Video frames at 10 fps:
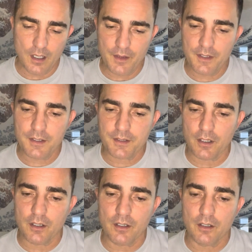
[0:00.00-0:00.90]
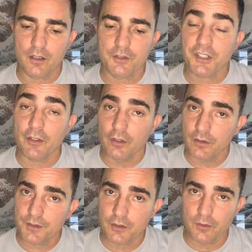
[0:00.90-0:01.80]
These are general,
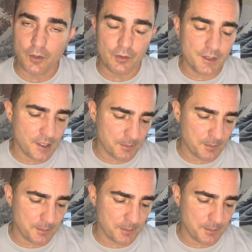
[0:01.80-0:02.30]
so only take